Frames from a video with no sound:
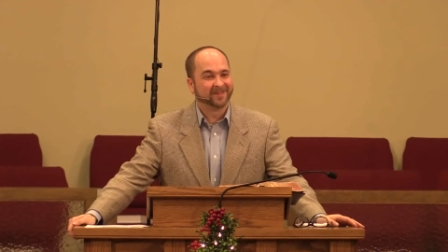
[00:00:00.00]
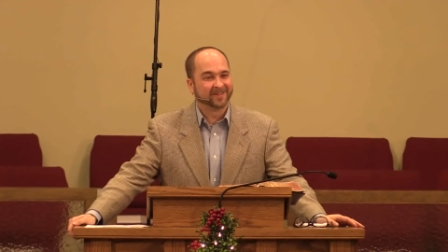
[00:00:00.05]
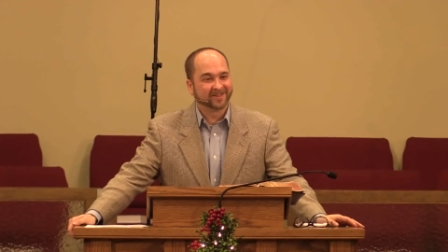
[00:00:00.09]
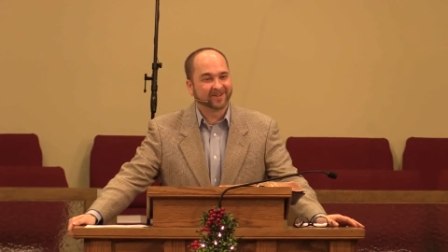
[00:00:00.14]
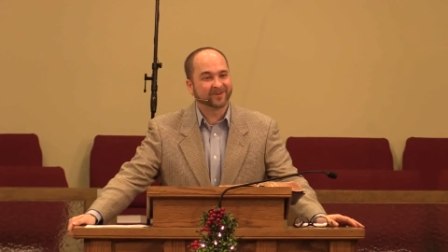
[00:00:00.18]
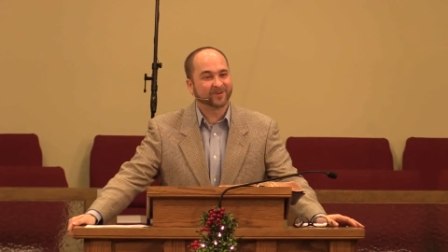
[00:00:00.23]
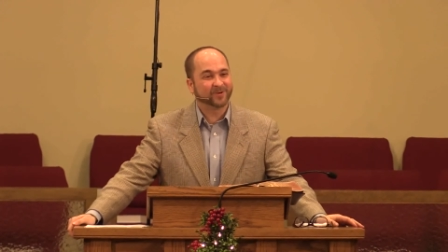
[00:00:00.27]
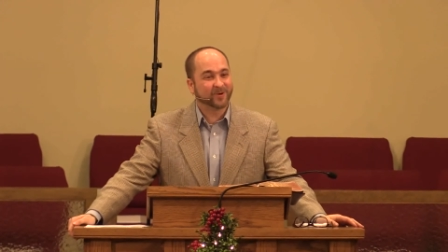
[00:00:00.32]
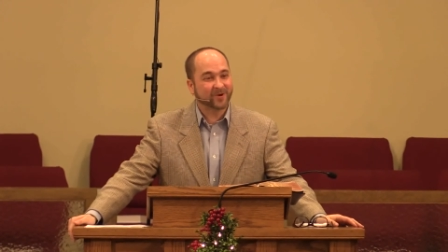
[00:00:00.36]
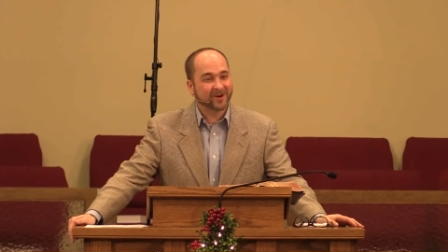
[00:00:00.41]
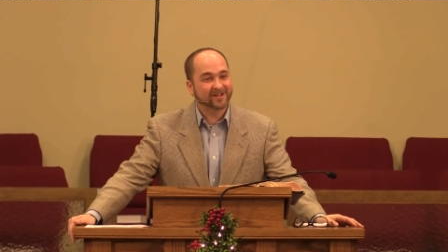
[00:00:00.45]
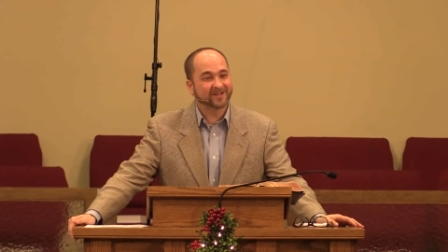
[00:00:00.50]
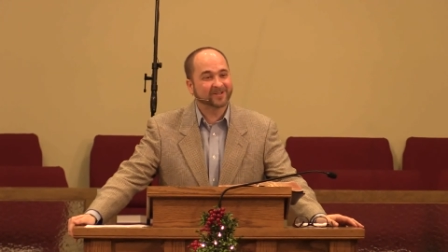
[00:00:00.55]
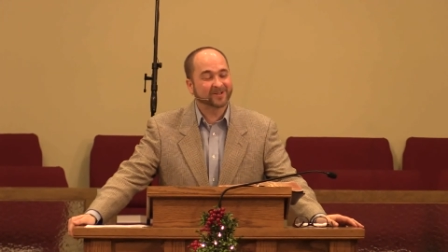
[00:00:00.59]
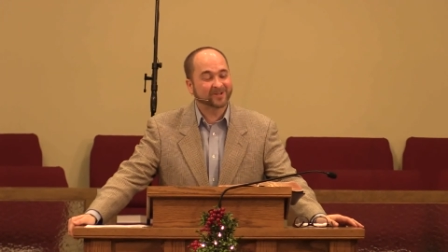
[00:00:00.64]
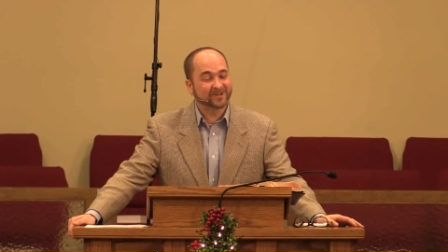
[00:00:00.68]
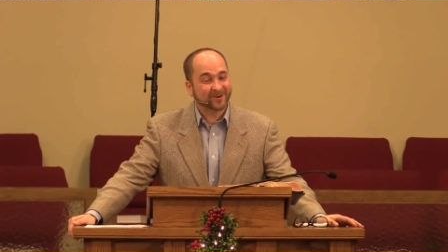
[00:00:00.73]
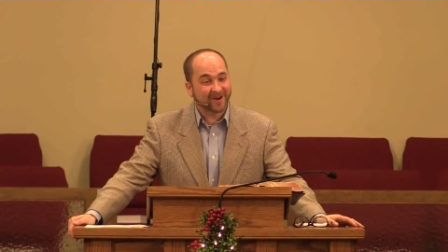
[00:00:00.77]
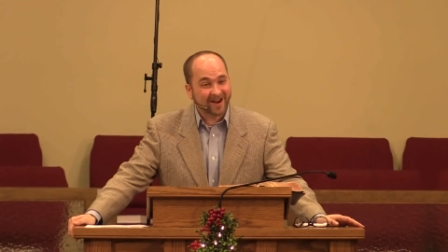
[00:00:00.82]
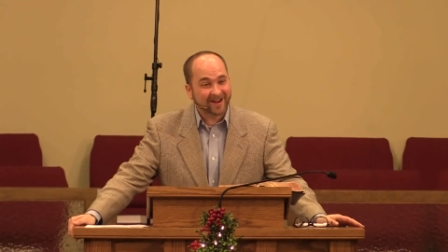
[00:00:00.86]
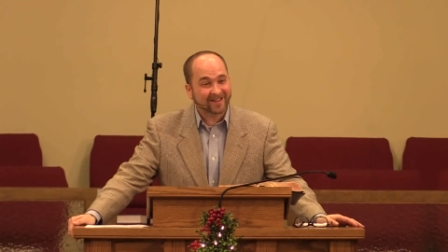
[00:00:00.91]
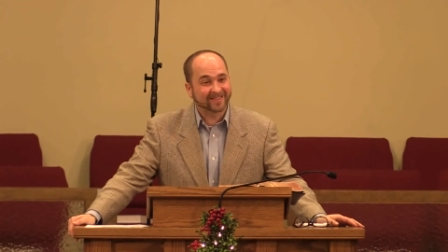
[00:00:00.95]
The Lord has
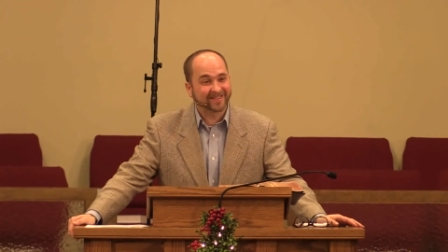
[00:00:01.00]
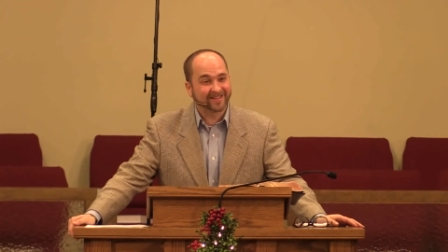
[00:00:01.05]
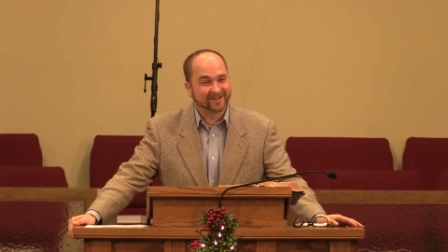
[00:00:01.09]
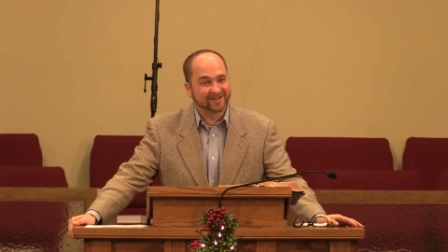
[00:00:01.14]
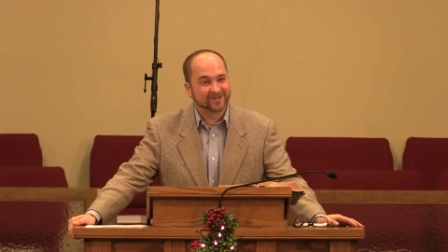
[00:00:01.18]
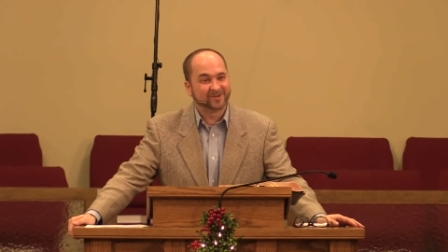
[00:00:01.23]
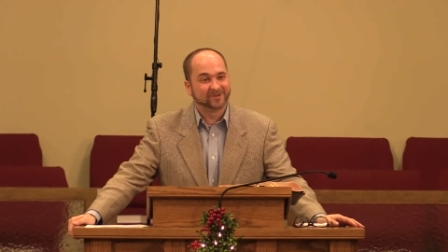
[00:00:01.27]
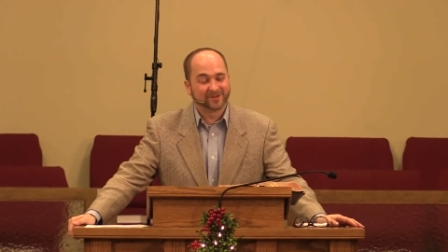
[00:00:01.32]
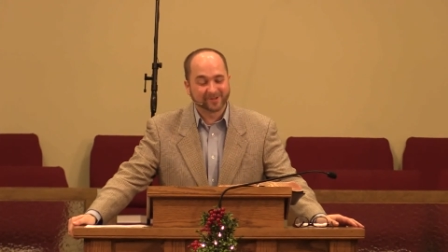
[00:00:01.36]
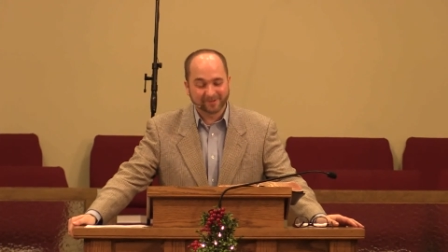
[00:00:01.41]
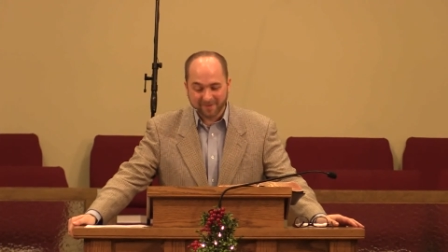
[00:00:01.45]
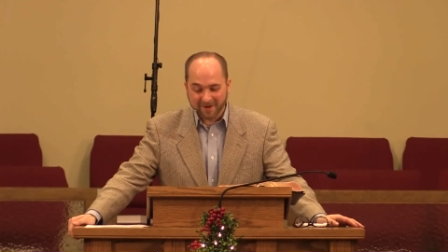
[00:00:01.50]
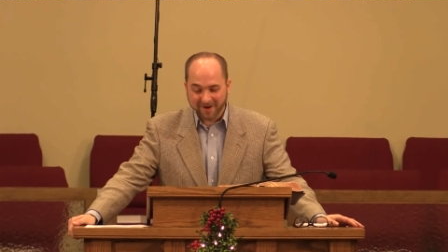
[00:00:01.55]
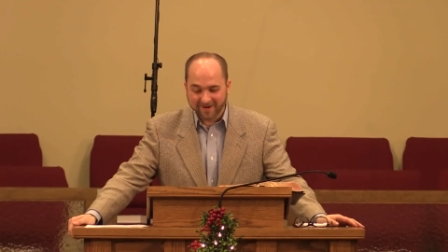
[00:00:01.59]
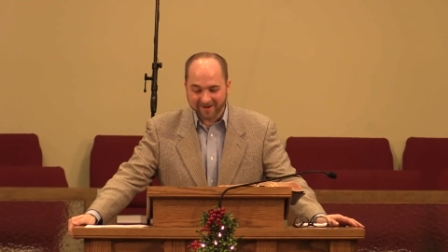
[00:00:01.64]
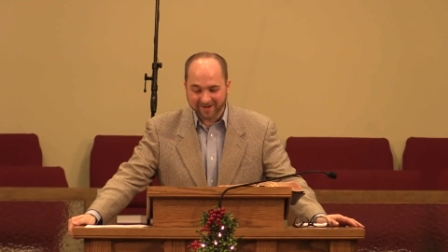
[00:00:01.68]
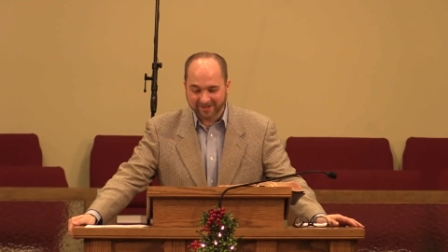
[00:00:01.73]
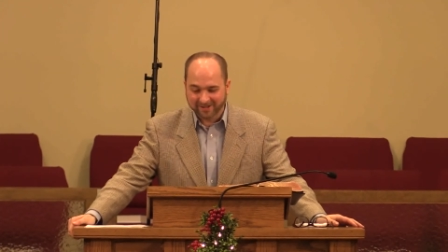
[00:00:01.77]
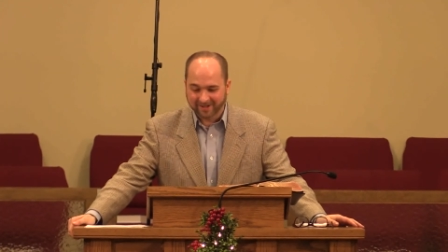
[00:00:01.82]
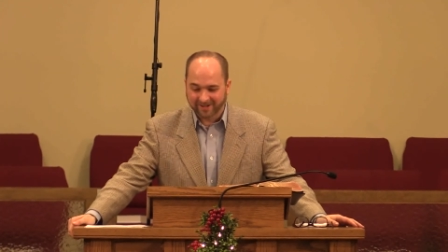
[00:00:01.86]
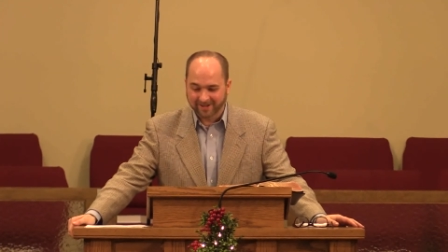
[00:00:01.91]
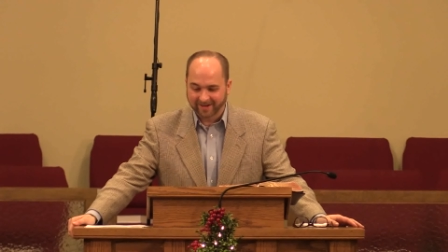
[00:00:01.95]
strengthened you
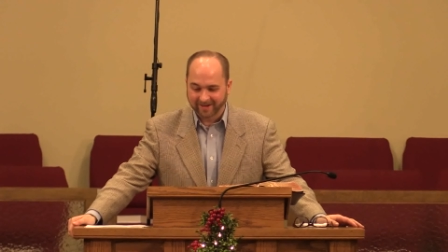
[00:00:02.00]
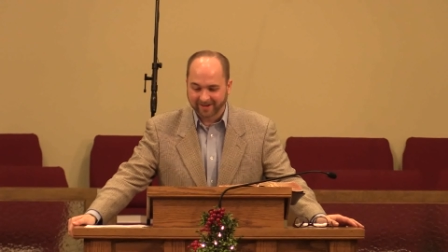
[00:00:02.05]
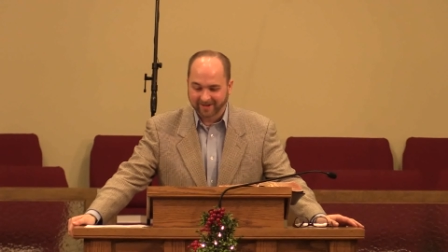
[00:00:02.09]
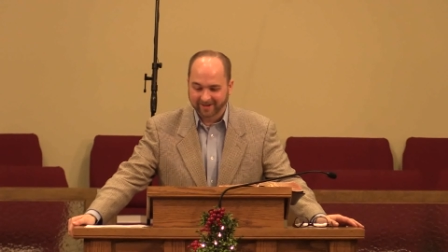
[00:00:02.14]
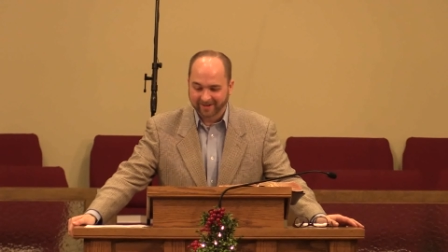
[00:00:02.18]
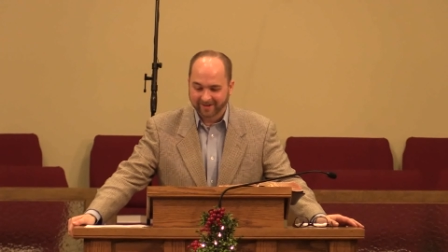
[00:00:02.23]
spiritually.